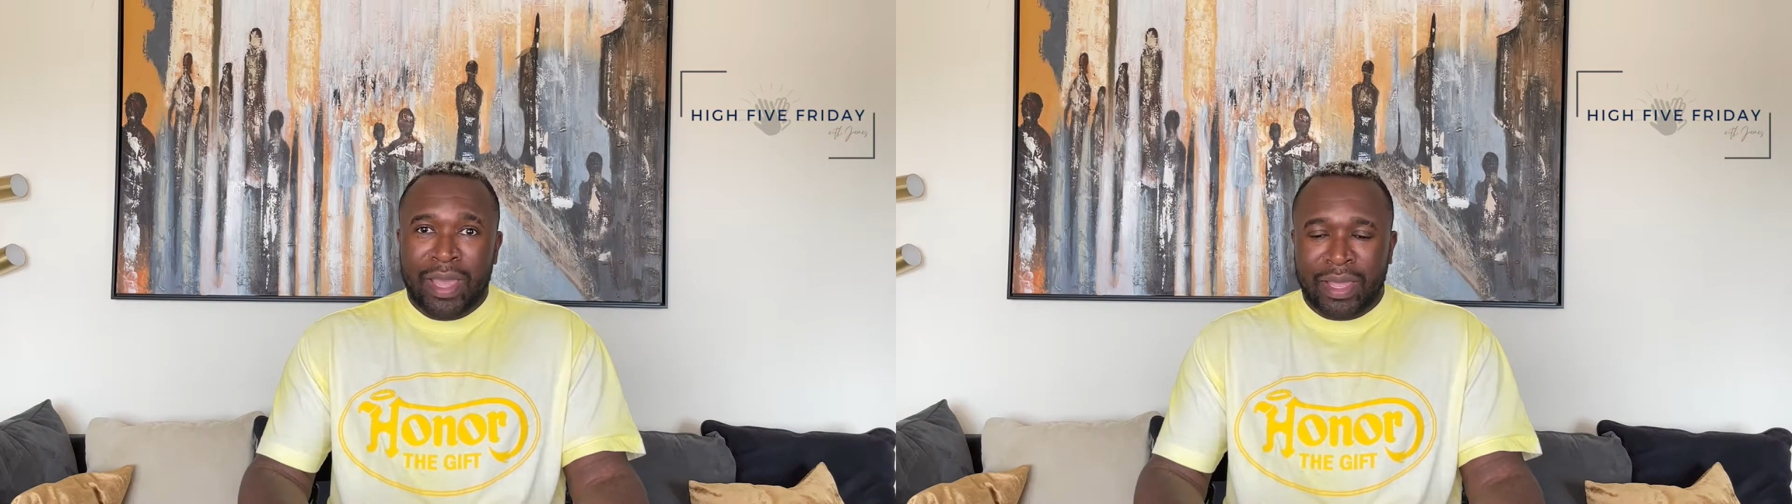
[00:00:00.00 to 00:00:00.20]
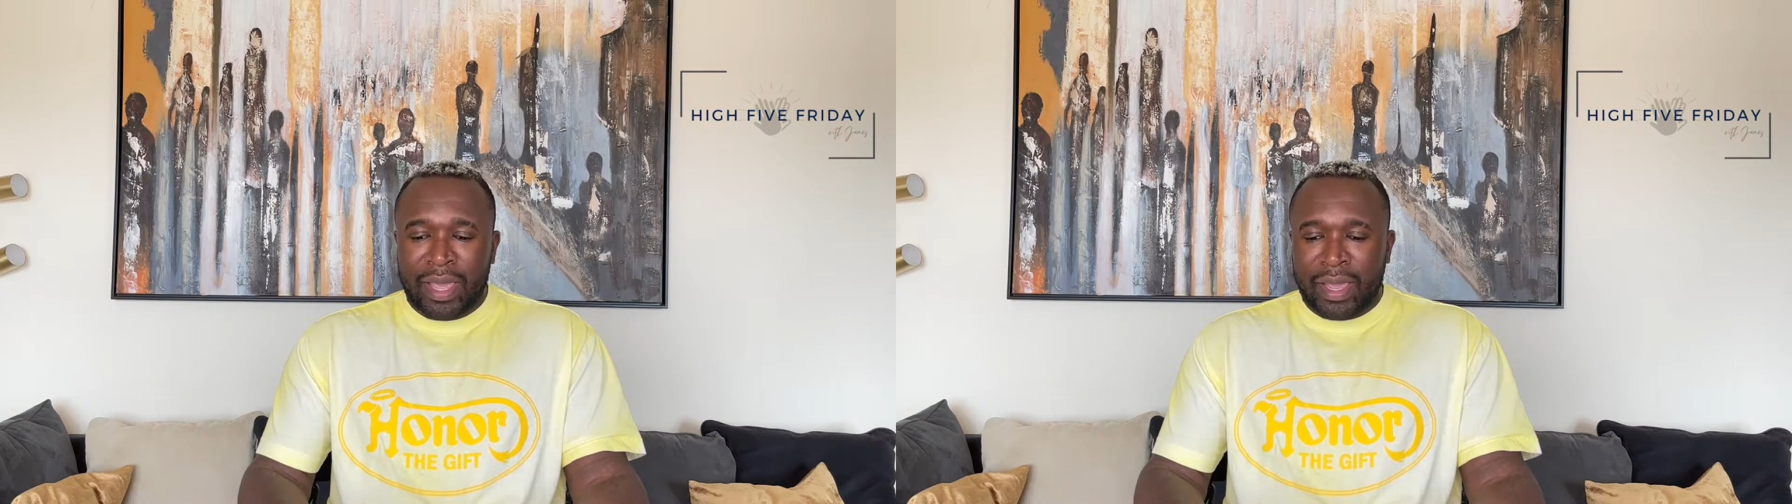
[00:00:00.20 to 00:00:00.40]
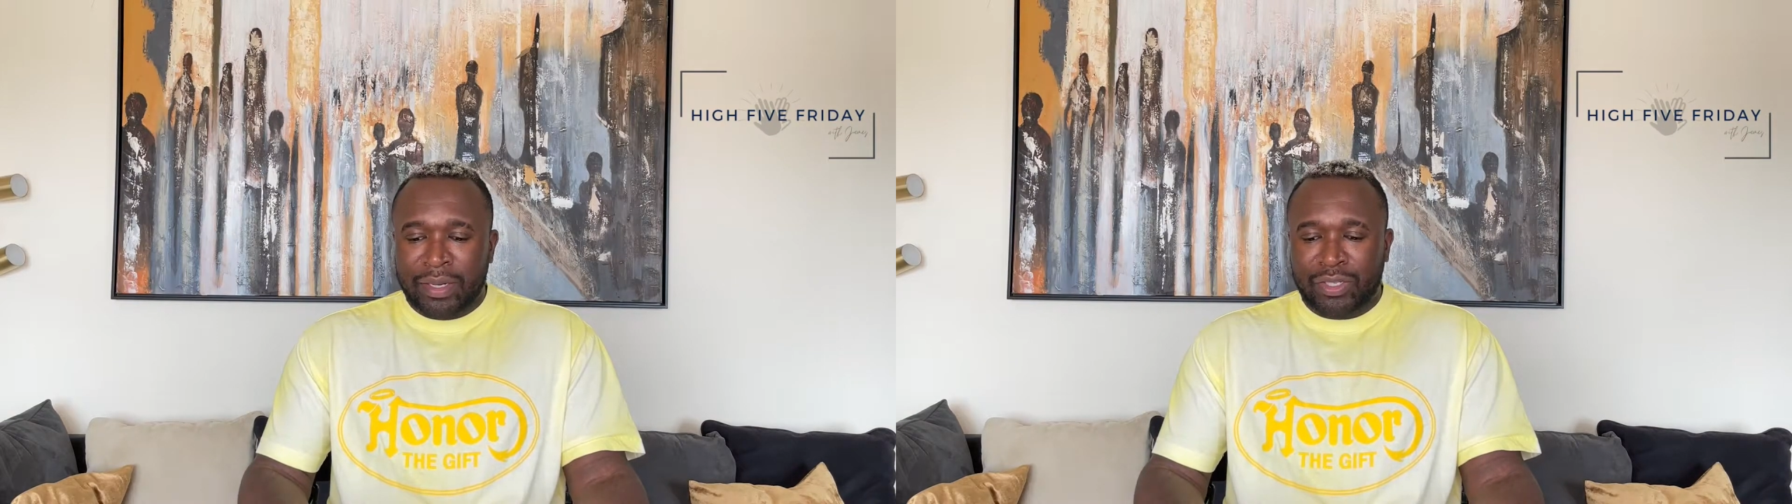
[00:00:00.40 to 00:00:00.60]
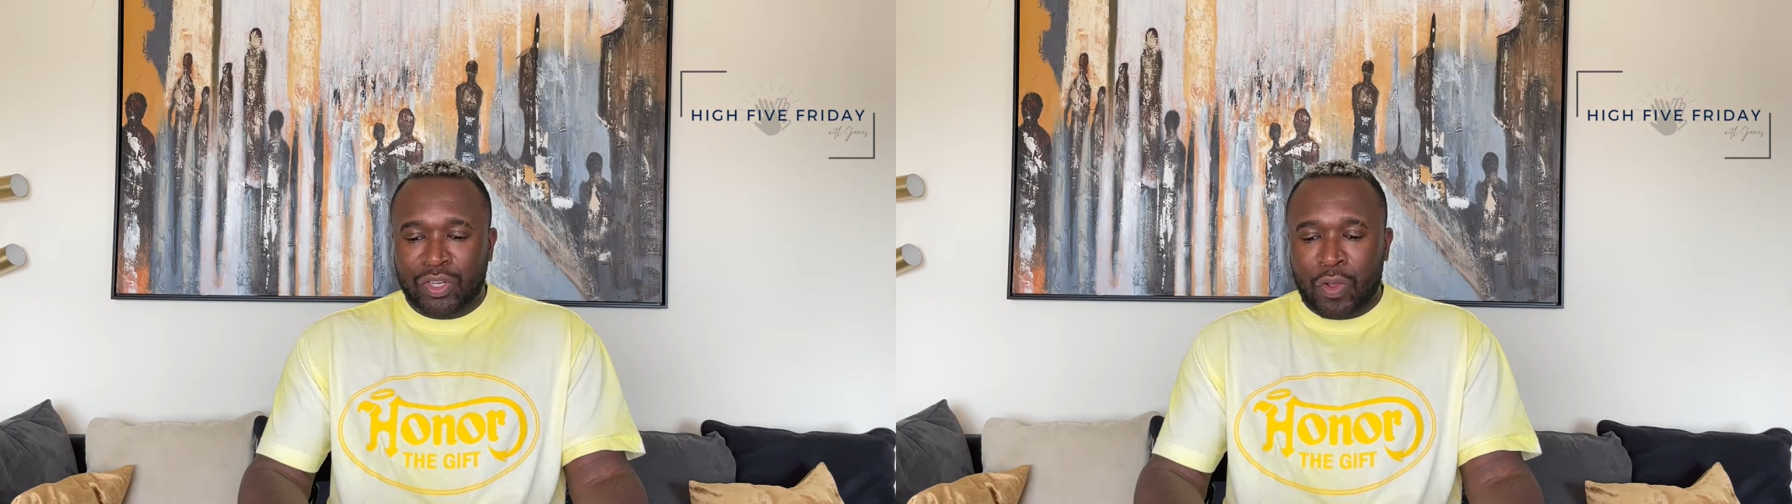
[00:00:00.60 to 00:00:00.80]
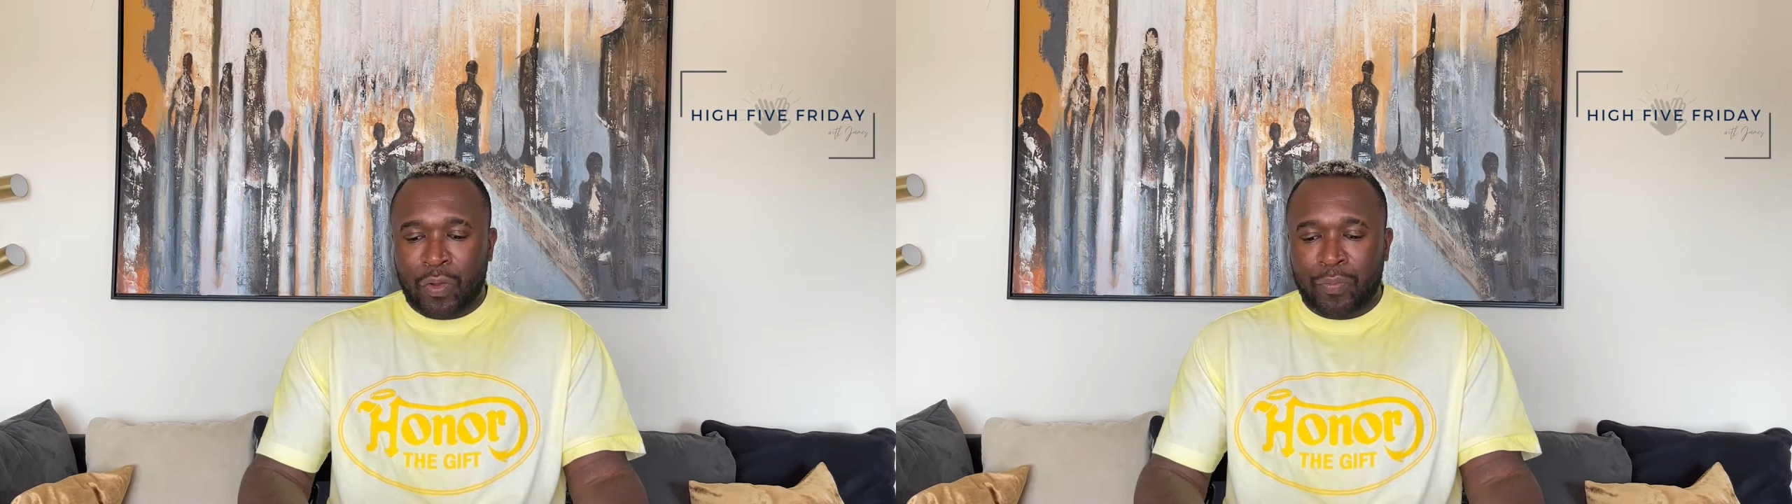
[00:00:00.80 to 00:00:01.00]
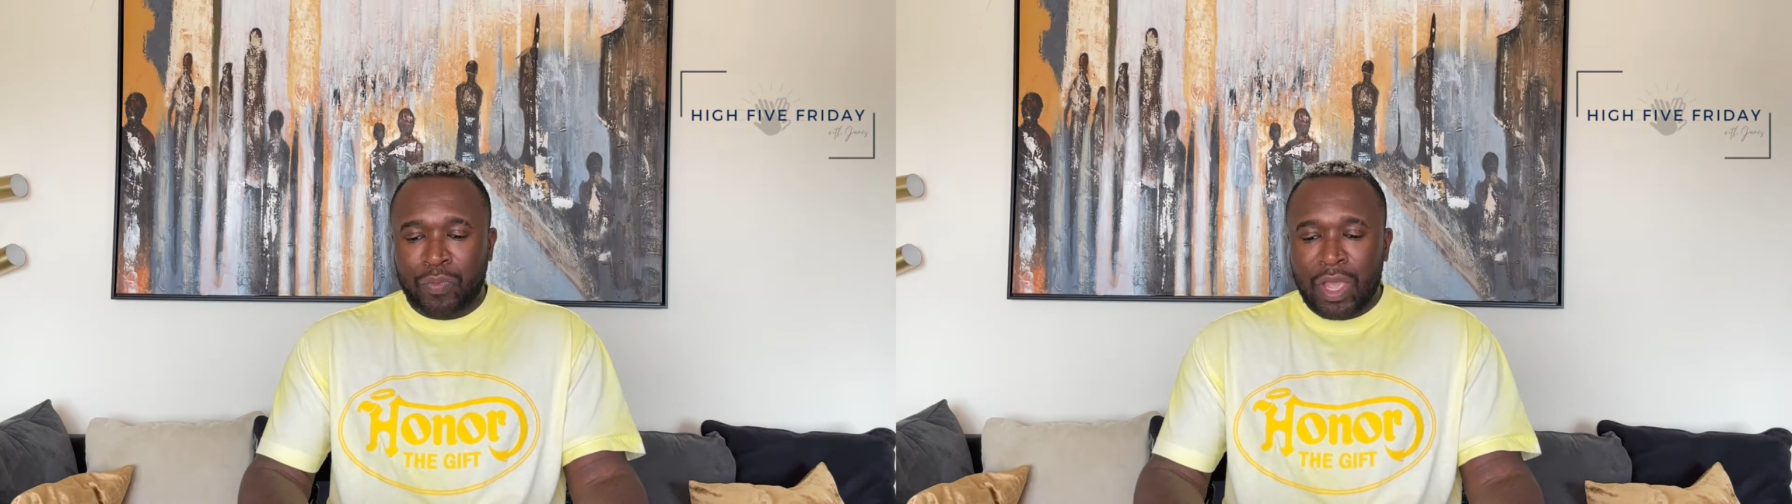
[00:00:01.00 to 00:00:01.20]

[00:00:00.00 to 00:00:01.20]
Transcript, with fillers: again. So,